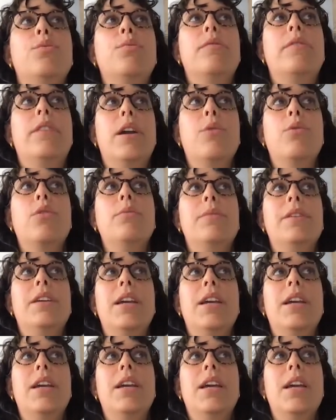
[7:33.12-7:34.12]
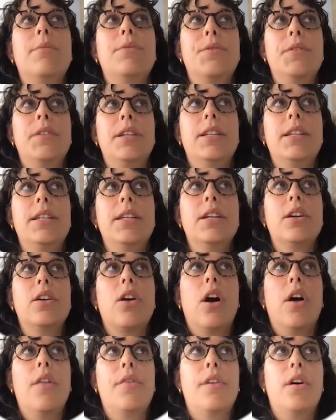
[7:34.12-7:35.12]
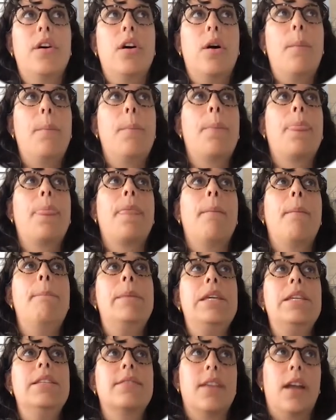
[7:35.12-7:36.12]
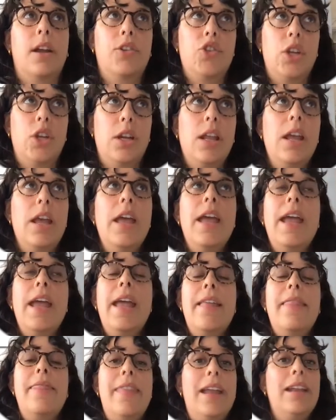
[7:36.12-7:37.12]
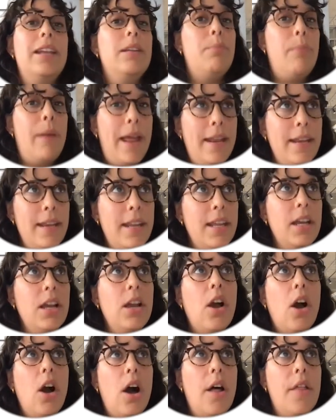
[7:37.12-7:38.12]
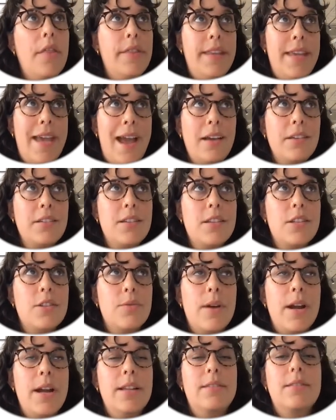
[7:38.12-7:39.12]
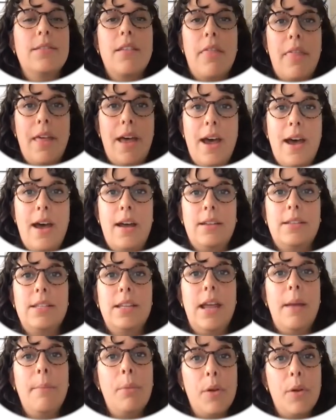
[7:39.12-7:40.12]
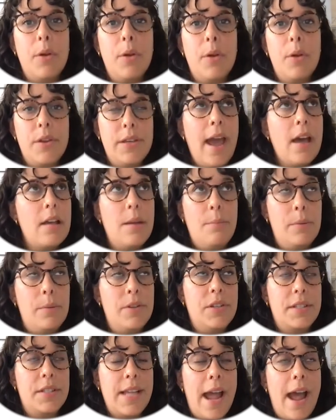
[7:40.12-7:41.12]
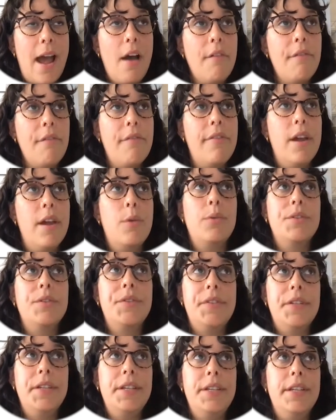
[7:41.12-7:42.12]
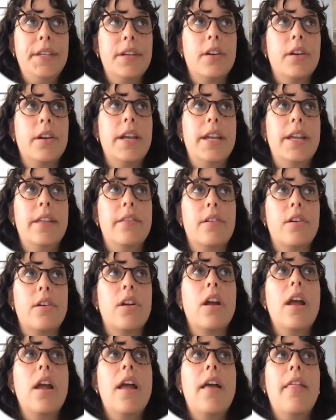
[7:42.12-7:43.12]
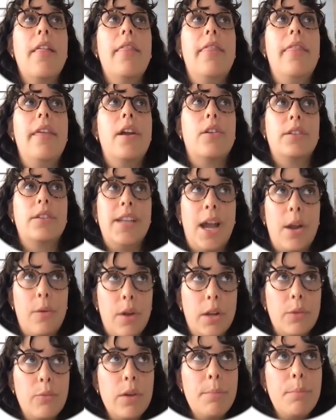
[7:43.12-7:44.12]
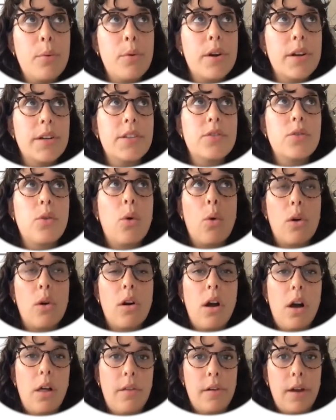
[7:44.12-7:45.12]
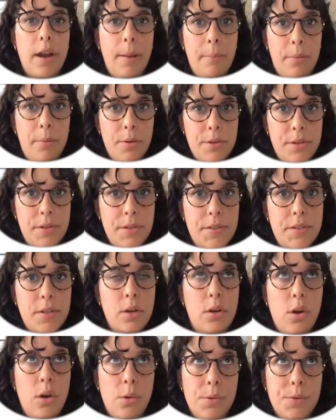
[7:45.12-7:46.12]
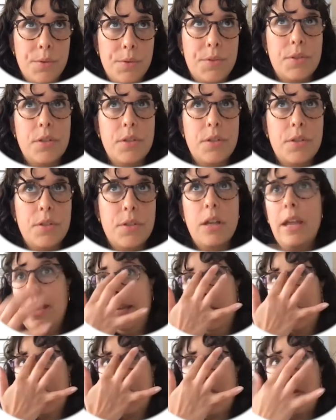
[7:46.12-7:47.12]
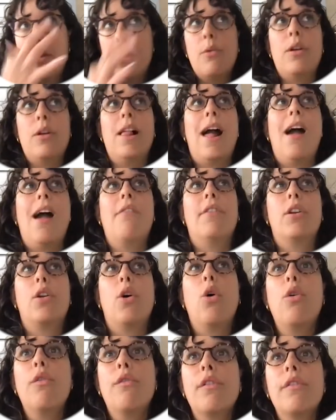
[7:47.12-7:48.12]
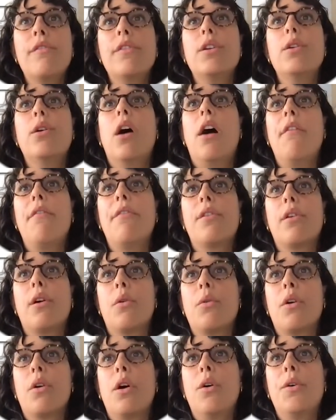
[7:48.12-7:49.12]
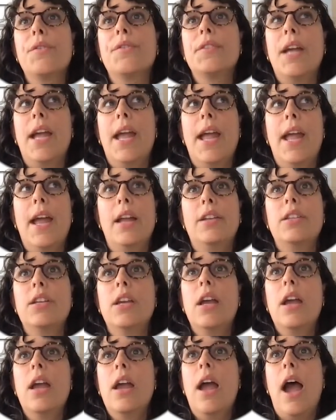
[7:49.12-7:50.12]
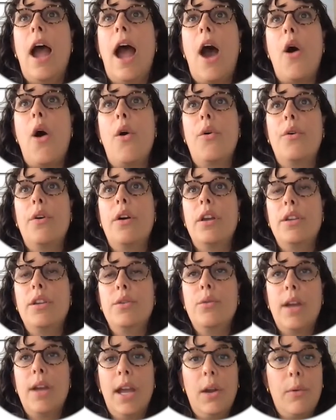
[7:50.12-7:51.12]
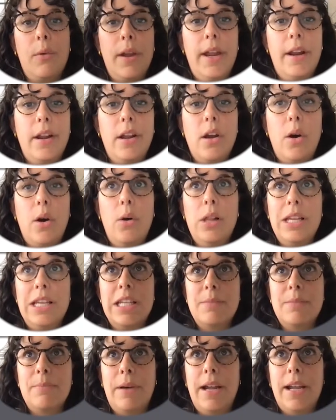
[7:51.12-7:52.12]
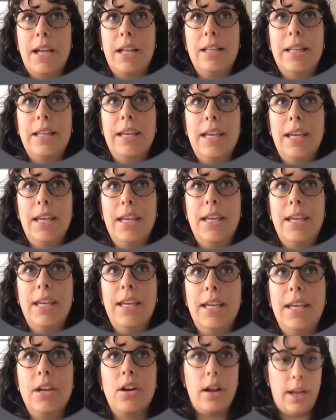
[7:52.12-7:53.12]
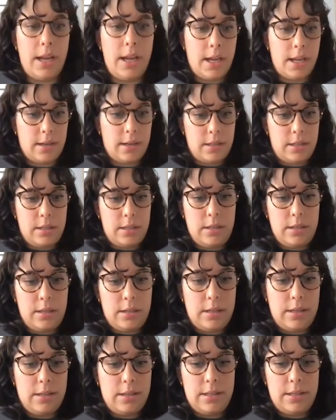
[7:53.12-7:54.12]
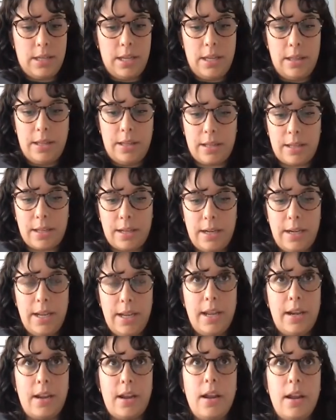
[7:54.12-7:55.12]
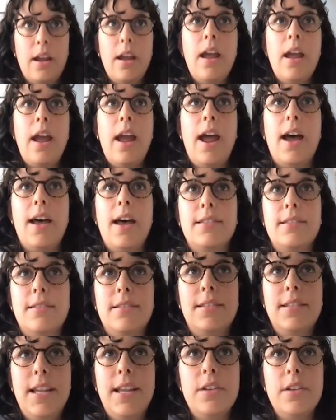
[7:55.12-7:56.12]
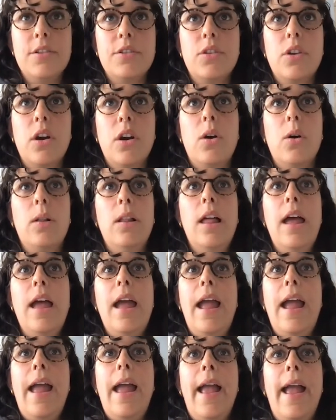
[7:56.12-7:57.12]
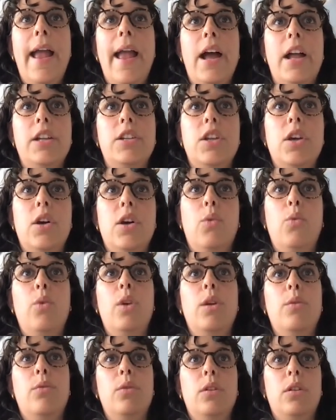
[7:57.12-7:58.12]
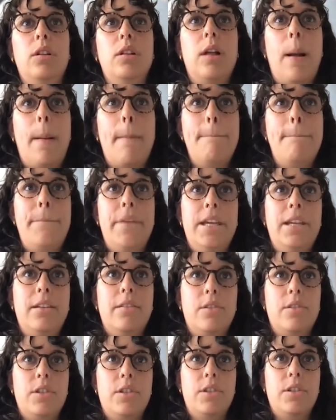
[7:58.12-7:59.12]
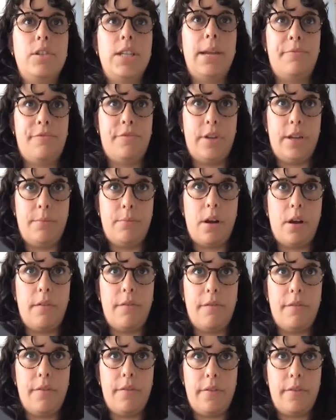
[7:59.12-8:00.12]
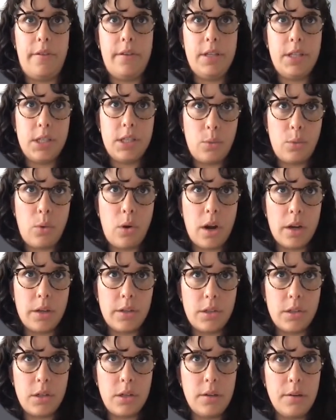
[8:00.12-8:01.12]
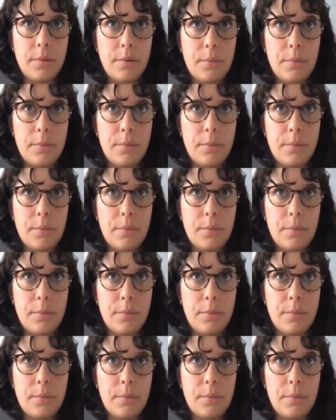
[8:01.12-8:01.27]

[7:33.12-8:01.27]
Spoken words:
they will be able to see it here on the me section. Then depending on the access rights that employees have, they will see here either their direct reports or other employees' goals. Here they will have an overview of their own goals, and how you can create a goal by clicking here, and let's say that Lena has a sales goal, and we will pick the time frame of this quarter